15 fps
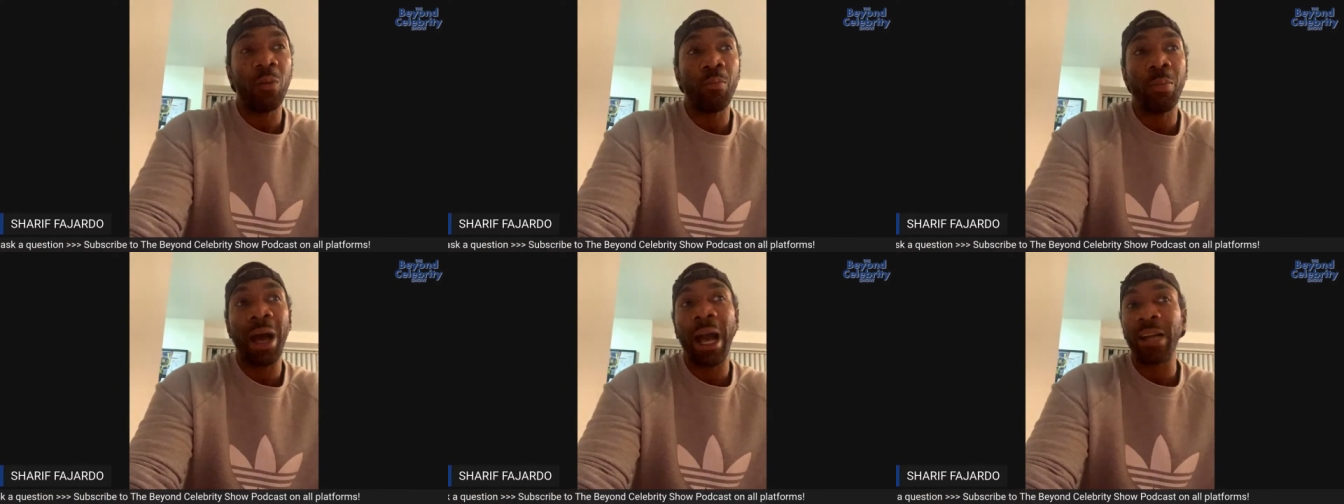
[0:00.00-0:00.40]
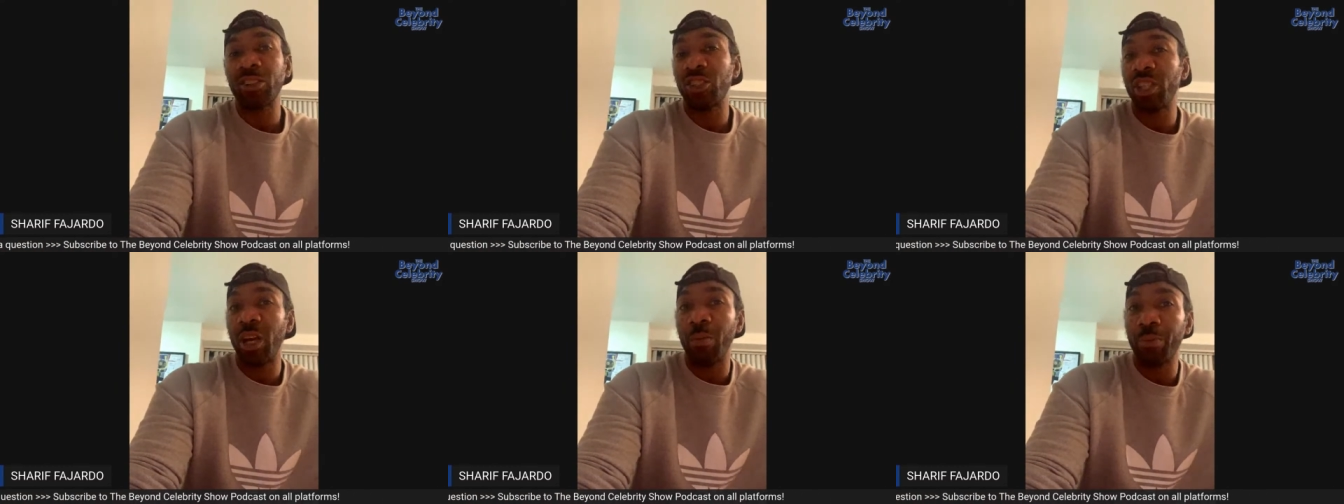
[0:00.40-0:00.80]

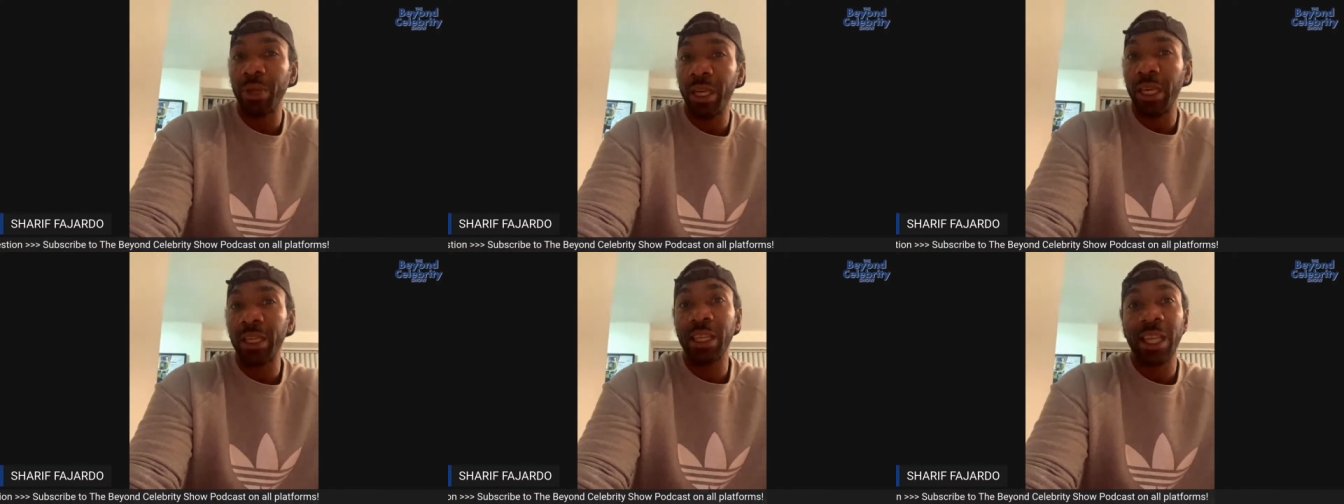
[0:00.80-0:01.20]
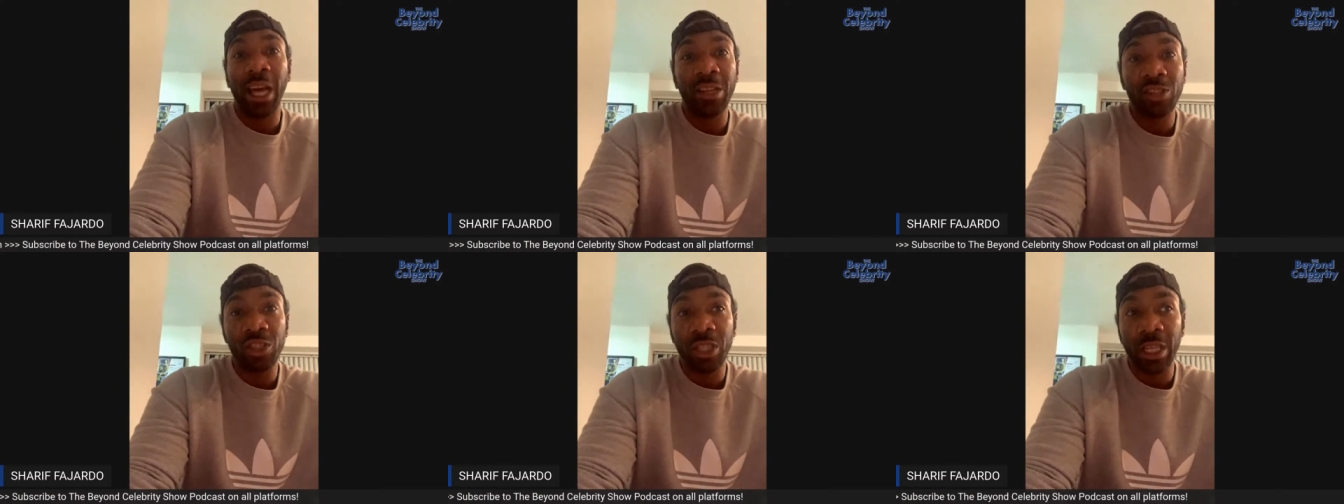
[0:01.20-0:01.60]
box jumping,
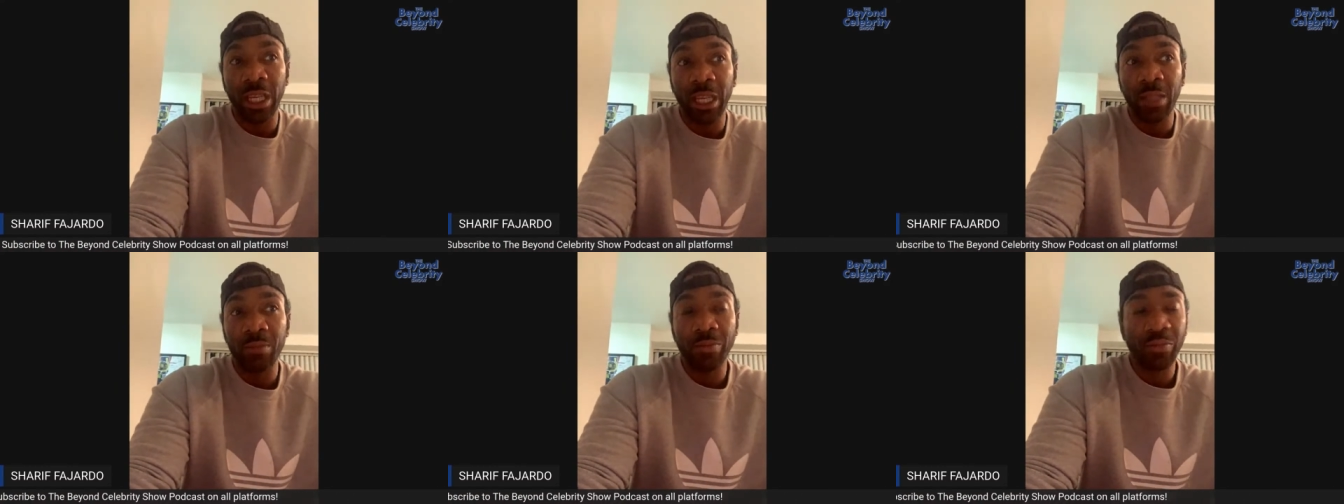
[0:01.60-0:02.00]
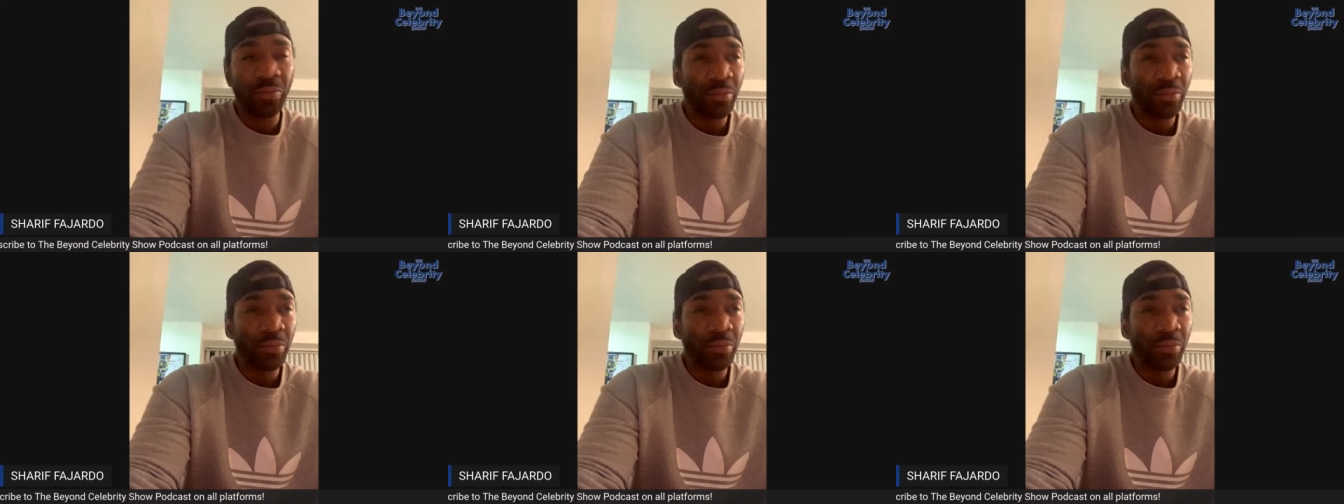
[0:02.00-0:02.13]
lunging,